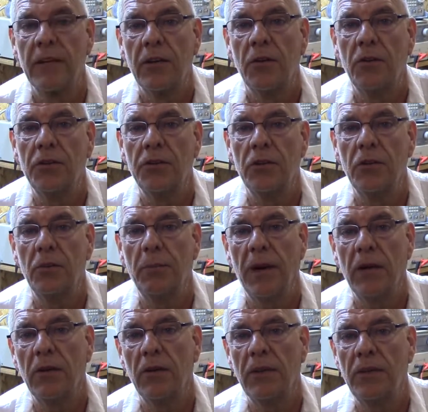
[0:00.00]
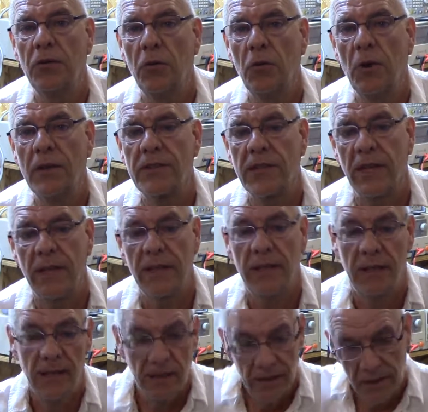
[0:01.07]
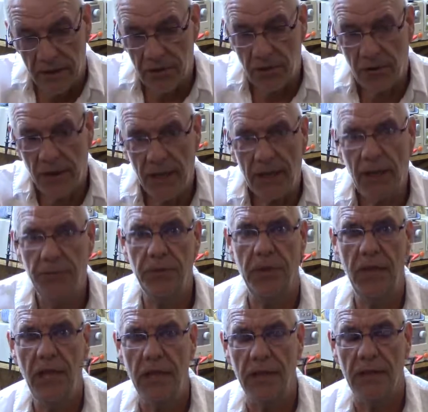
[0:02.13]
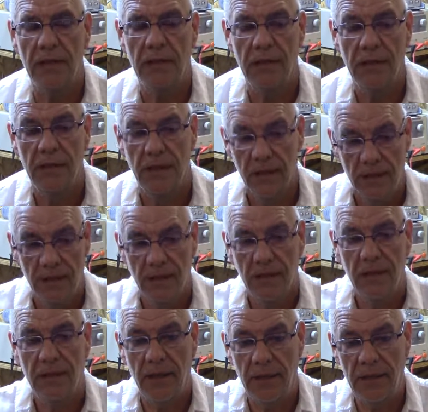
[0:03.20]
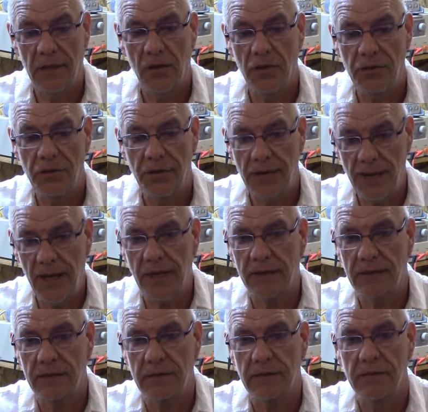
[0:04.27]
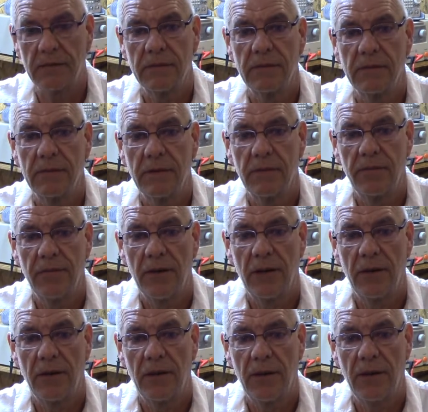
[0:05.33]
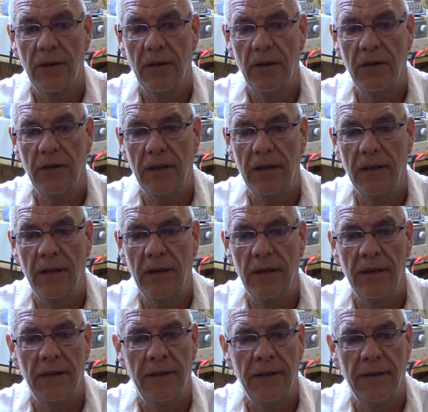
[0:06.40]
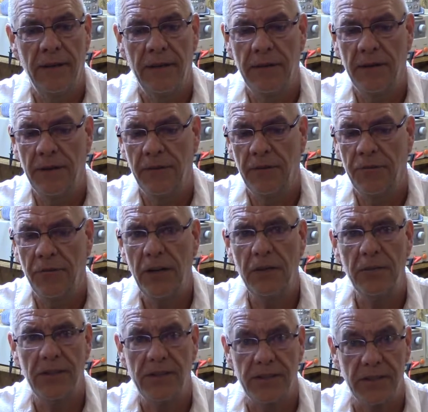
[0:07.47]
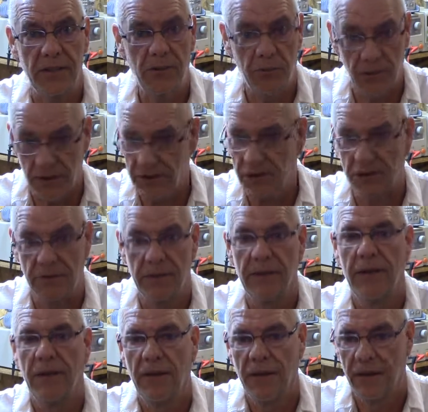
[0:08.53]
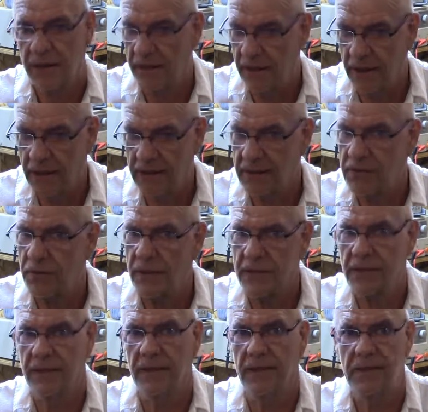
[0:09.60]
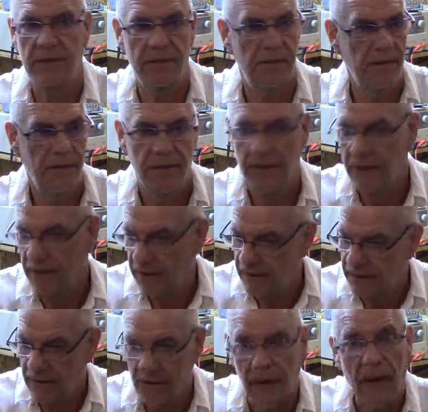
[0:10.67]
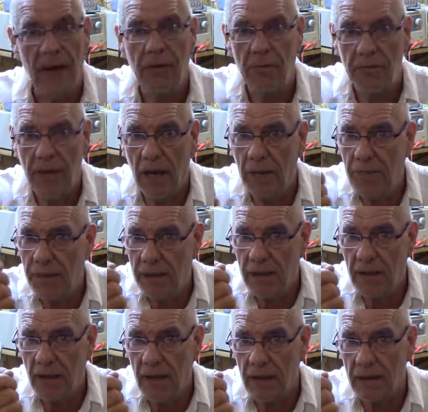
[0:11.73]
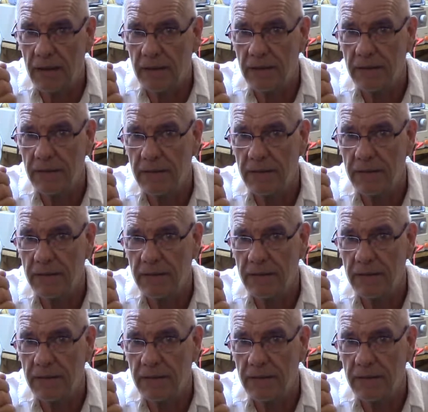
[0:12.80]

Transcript: go into a loop puddle onto one side. Then you crank up the heat. Then it goes to the next, you know, a frequency, which heat is resonance, lighter, a bit lighter,